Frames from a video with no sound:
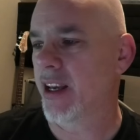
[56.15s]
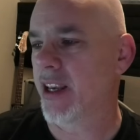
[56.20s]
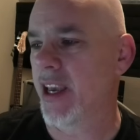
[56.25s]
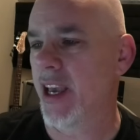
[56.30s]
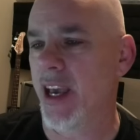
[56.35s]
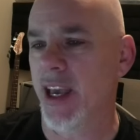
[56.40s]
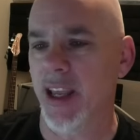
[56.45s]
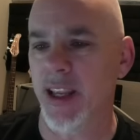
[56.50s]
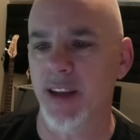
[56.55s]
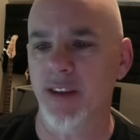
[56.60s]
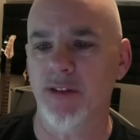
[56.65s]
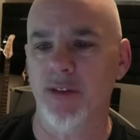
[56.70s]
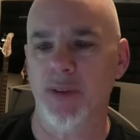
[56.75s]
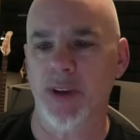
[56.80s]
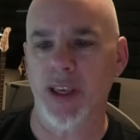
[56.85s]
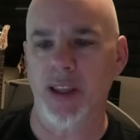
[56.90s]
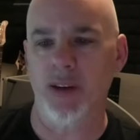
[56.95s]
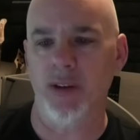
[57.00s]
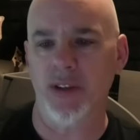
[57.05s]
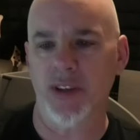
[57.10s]
Ken from
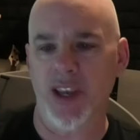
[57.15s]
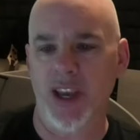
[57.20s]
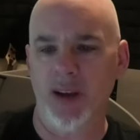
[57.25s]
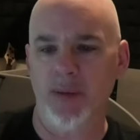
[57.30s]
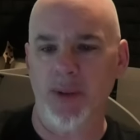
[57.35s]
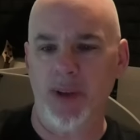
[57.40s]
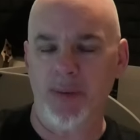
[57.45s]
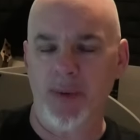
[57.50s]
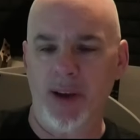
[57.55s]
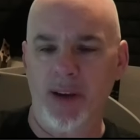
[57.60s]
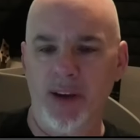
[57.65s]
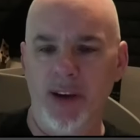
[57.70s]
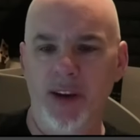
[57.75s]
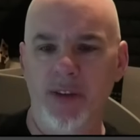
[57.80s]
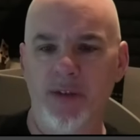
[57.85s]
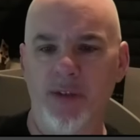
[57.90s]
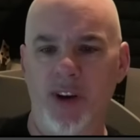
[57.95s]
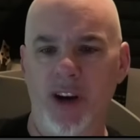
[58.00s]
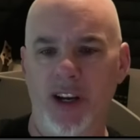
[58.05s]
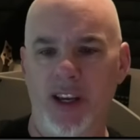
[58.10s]
Ken Knows Gambling, my
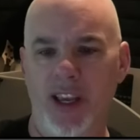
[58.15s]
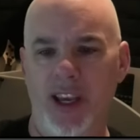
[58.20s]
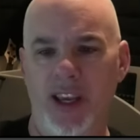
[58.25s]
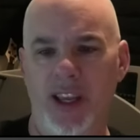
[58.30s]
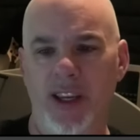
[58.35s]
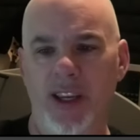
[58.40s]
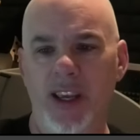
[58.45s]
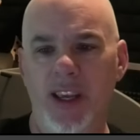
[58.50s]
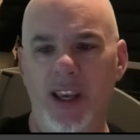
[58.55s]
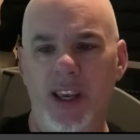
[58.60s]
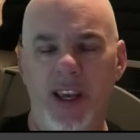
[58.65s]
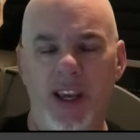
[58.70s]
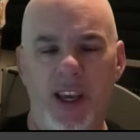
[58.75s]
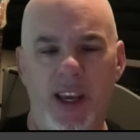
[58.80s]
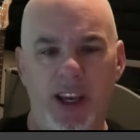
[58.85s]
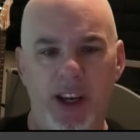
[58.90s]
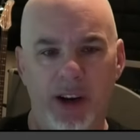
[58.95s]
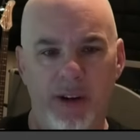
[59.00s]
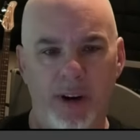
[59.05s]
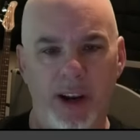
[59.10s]
good friend Ken,
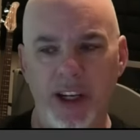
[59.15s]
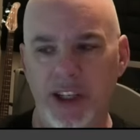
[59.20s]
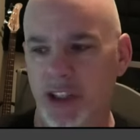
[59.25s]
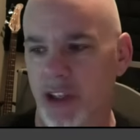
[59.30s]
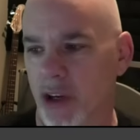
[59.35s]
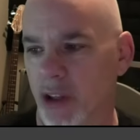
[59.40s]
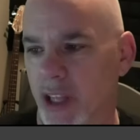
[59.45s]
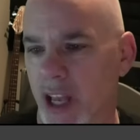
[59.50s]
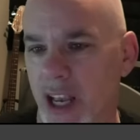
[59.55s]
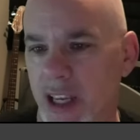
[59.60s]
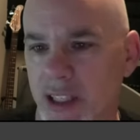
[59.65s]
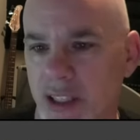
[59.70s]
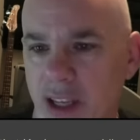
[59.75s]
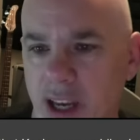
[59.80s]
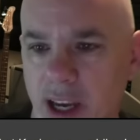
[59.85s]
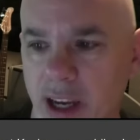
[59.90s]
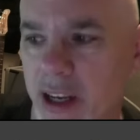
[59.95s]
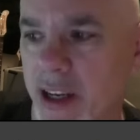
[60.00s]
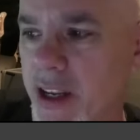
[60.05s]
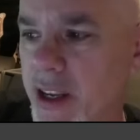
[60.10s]
great show last
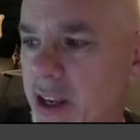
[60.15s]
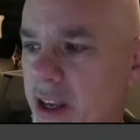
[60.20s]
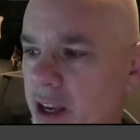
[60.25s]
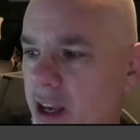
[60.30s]
night.